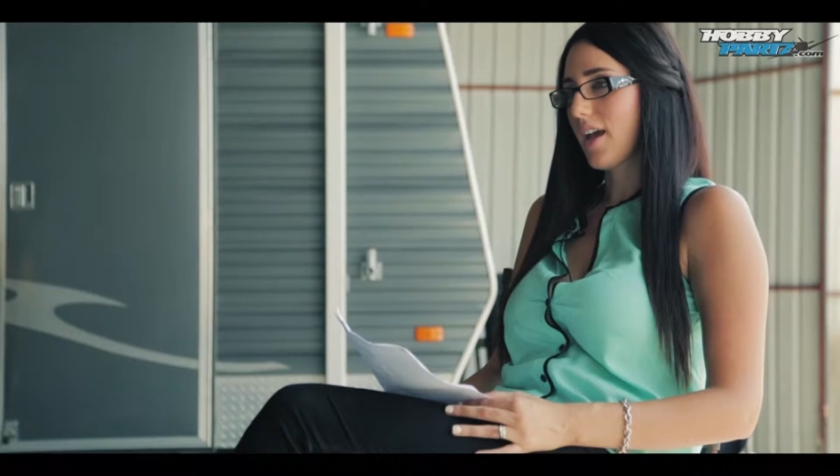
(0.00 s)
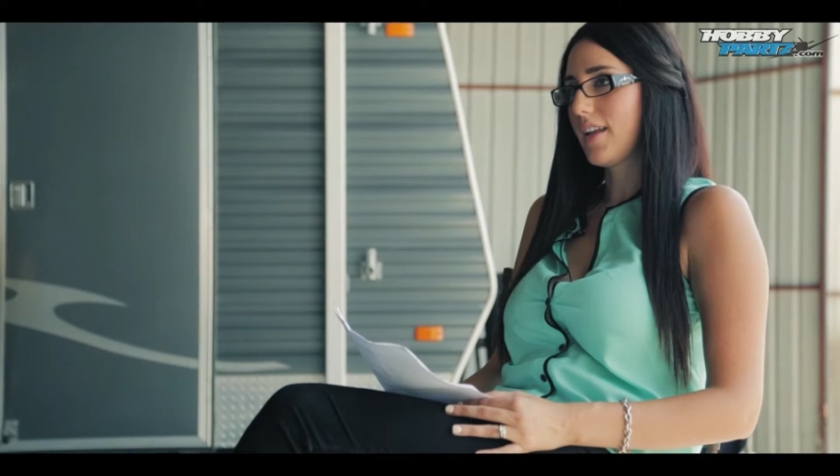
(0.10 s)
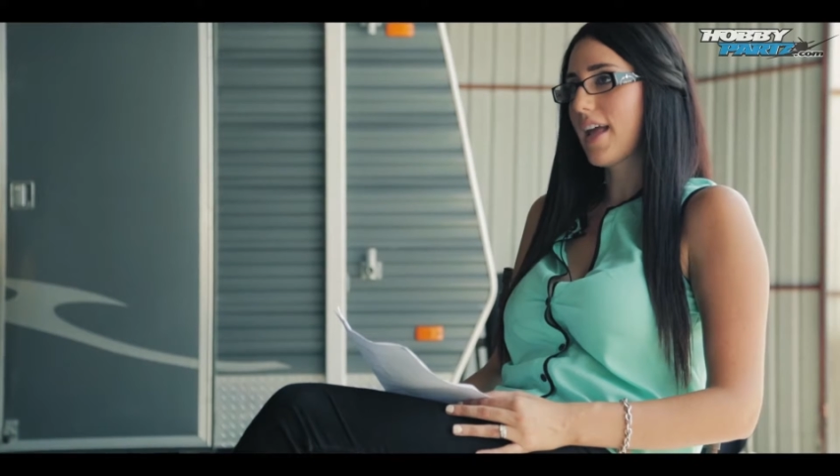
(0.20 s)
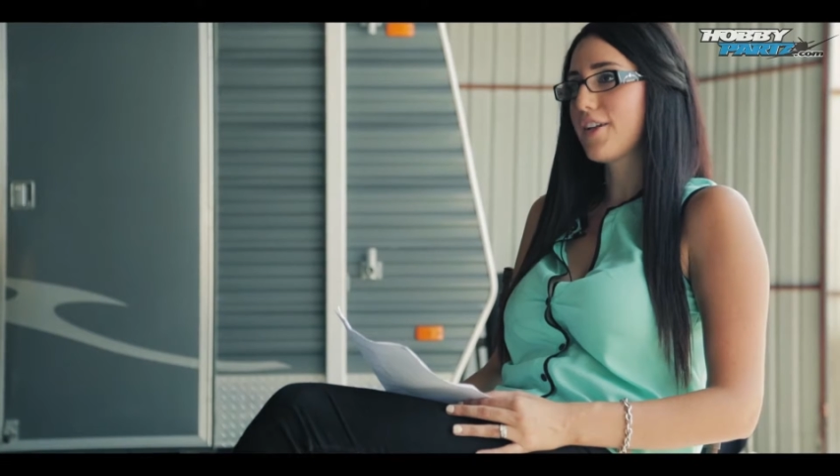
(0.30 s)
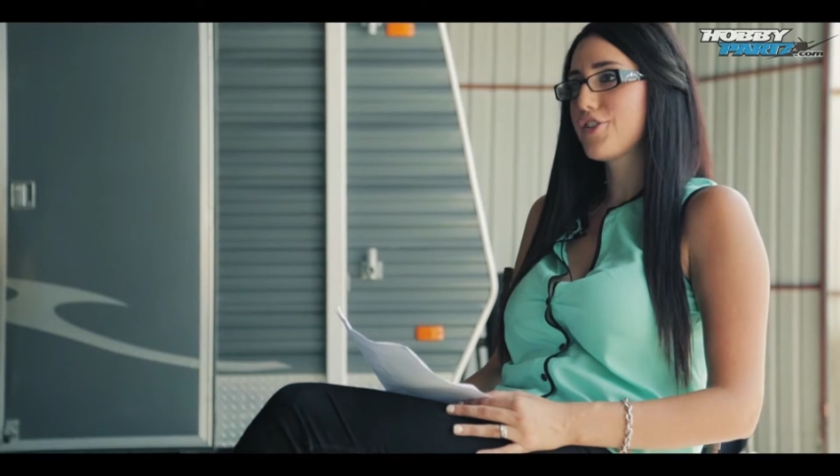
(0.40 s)

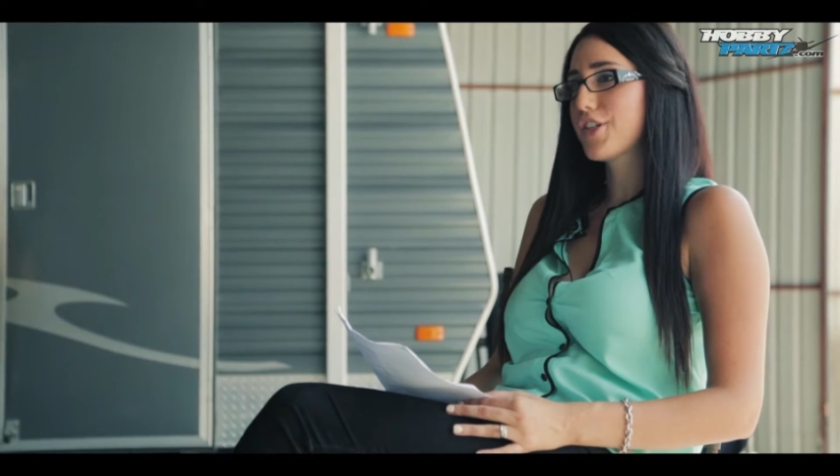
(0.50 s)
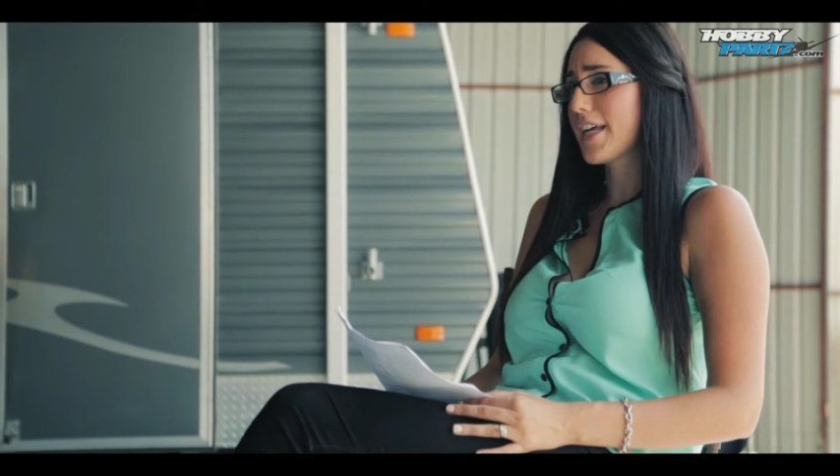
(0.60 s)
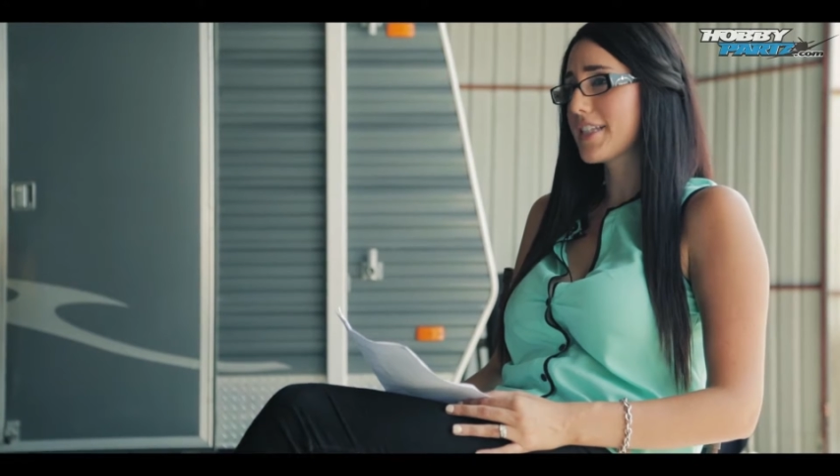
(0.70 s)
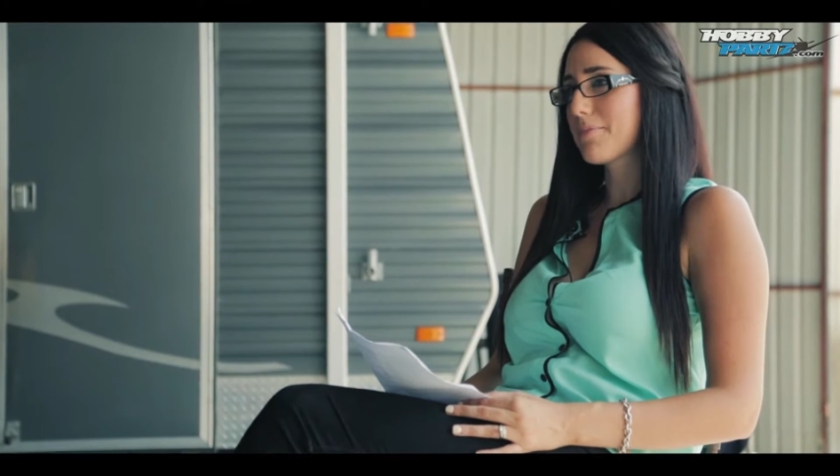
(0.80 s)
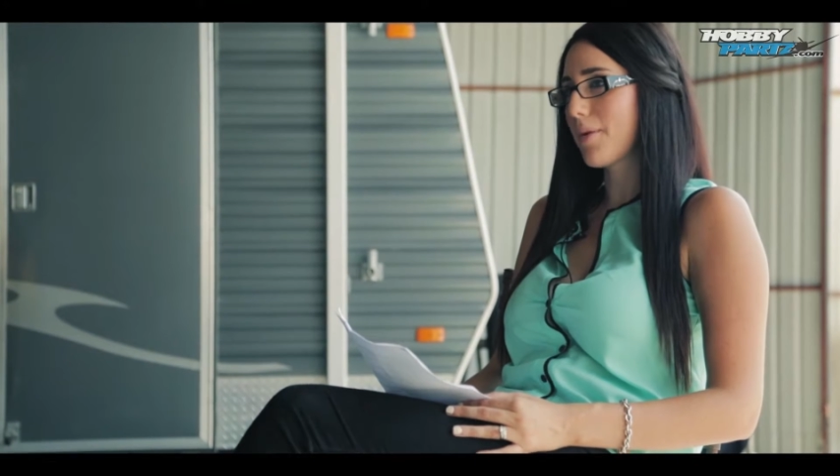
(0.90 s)
And how did you
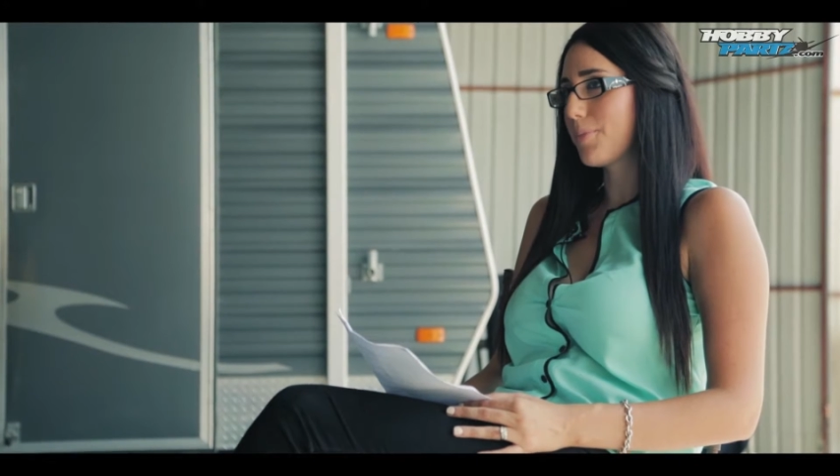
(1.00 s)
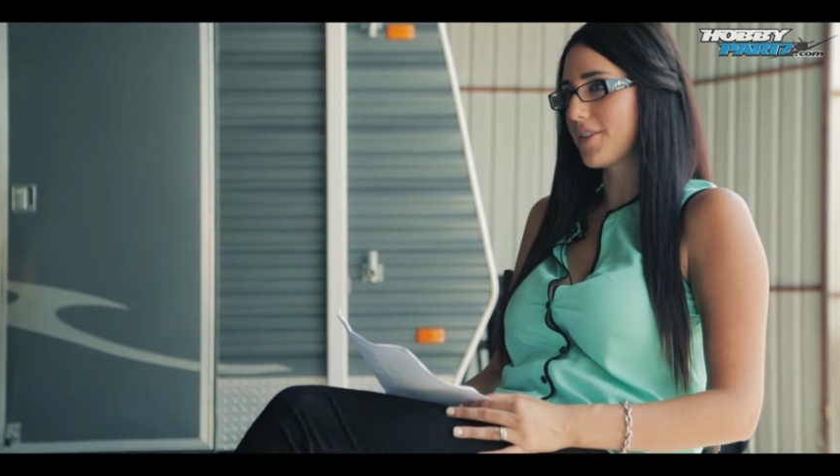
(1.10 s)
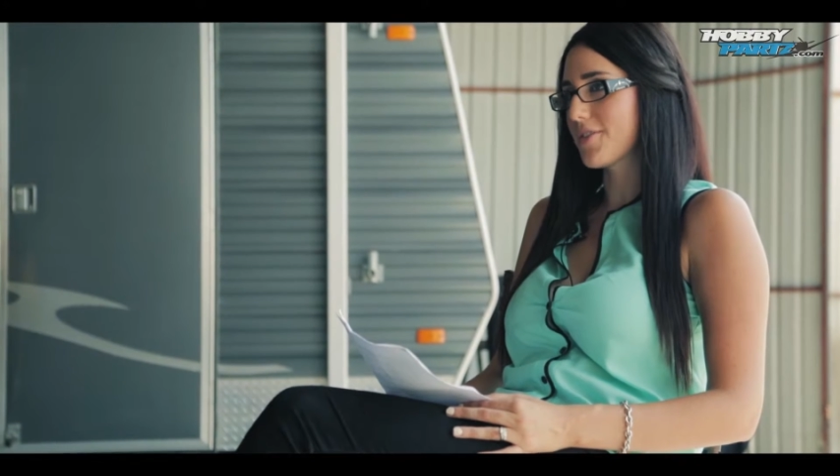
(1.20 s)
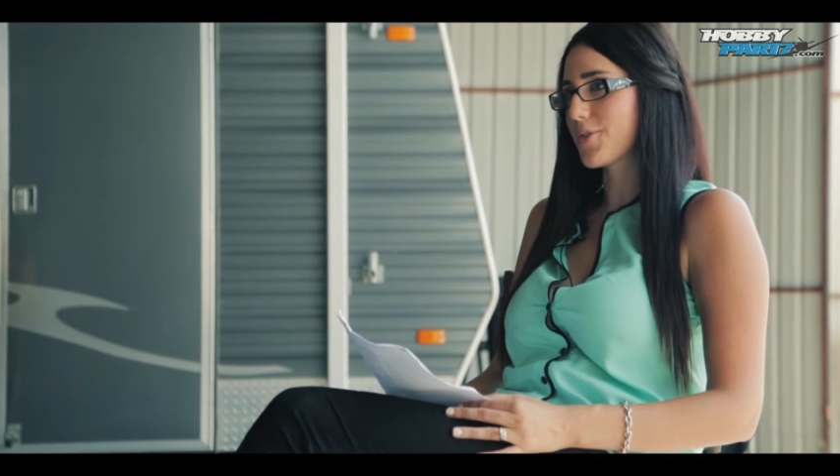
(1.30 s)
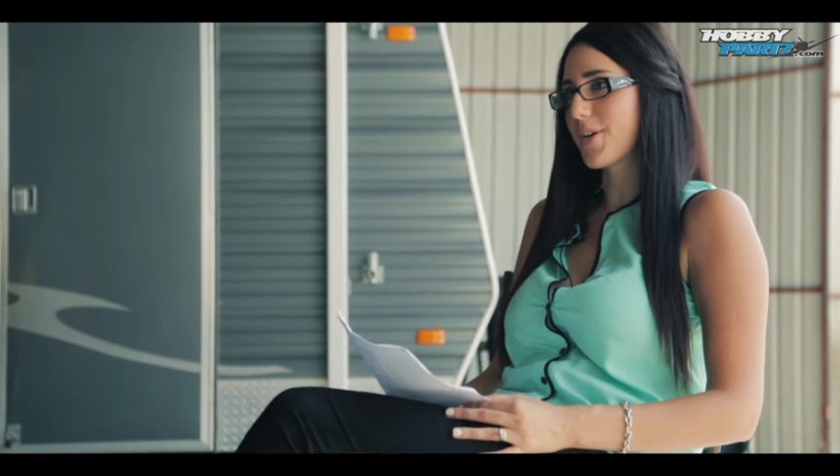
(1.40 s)
guys come up with
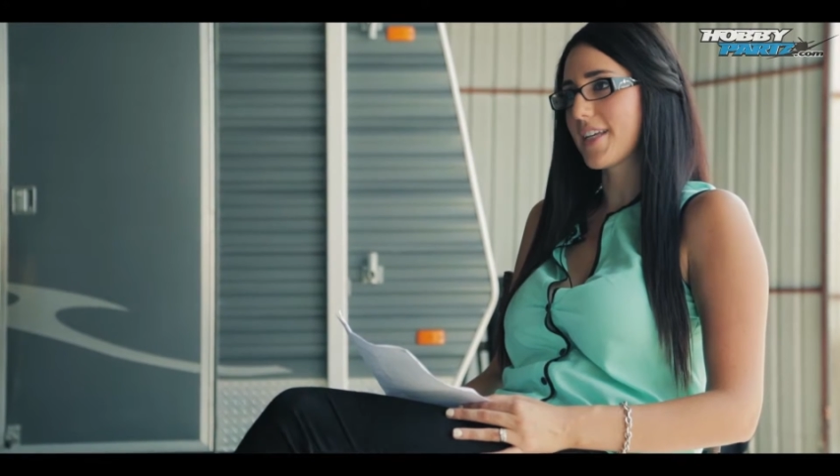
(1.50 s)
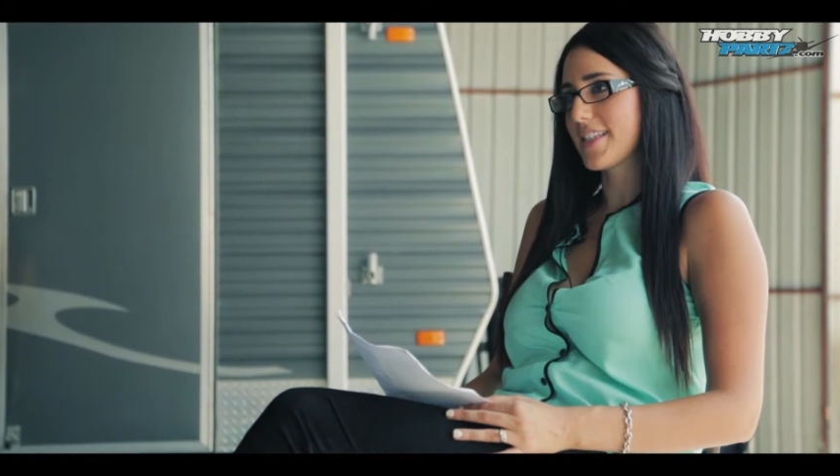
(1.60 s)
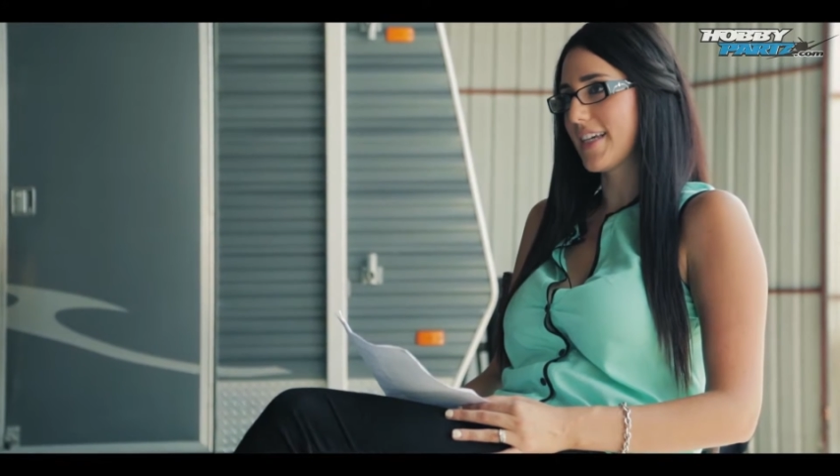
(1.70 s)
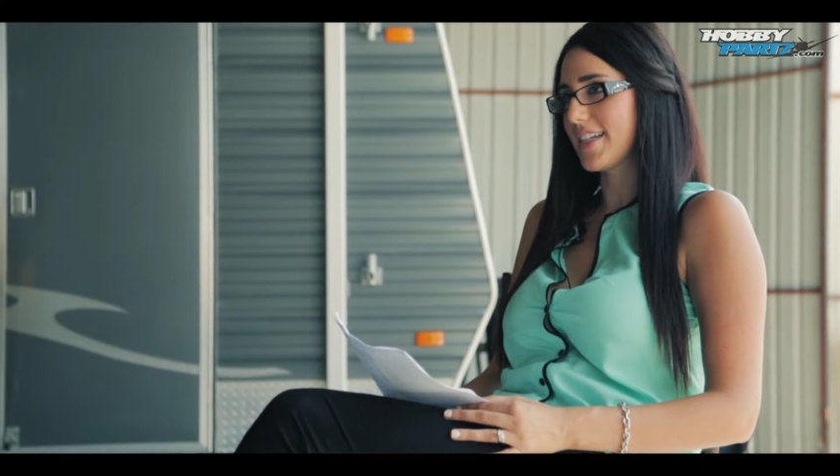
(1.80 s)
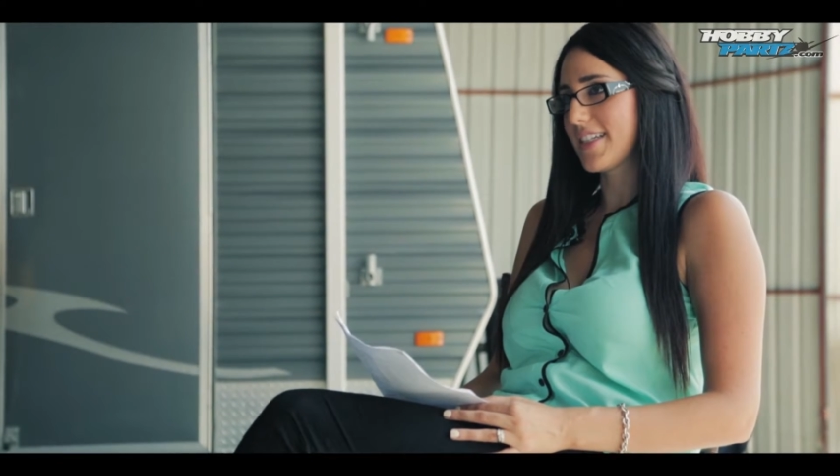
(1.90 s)
this
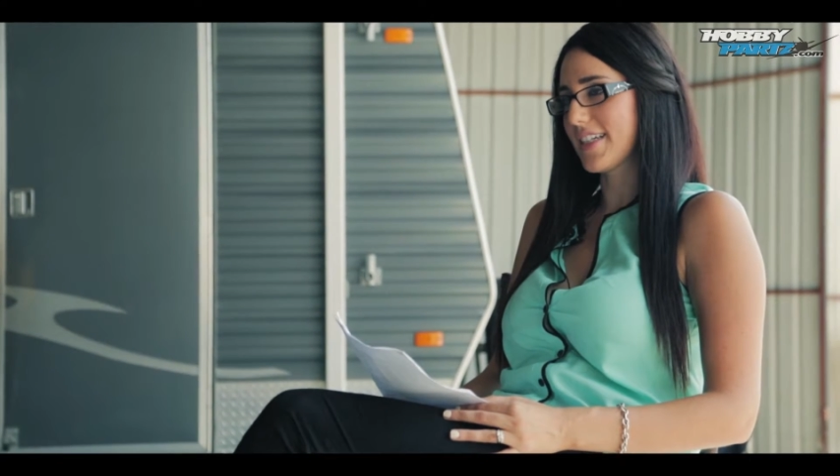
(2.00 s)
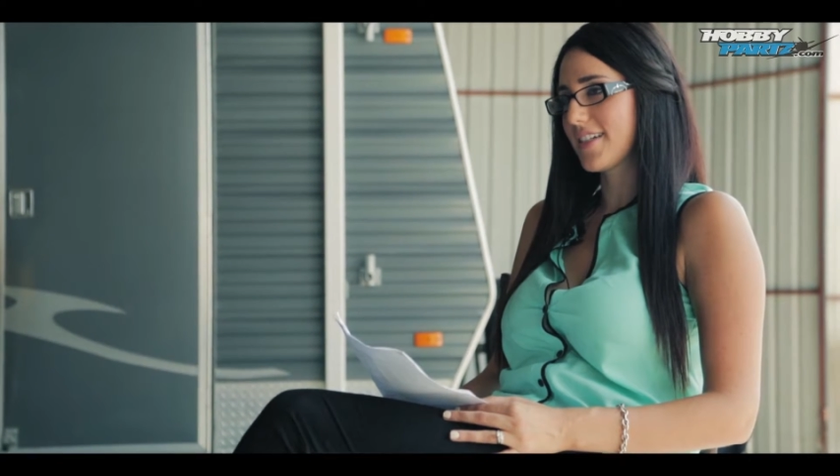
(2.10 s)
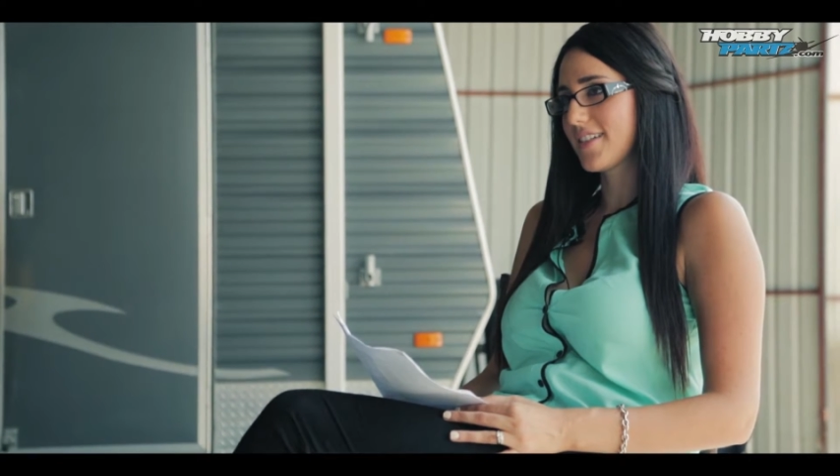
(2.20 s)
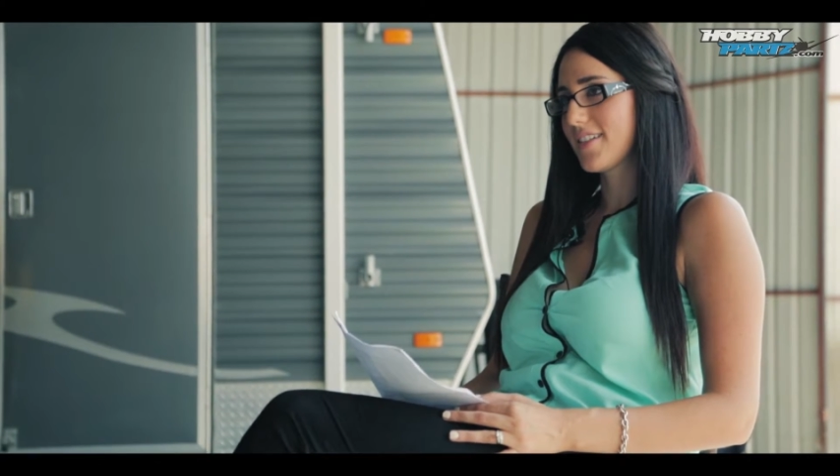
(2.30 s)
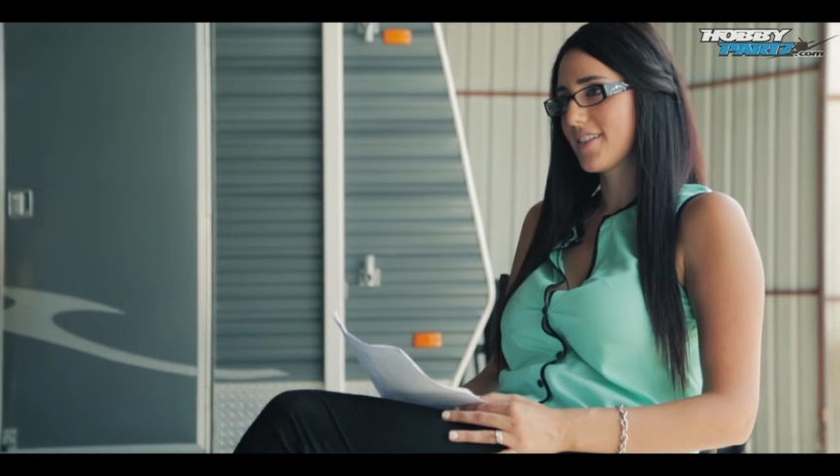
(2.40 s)
crazy idea?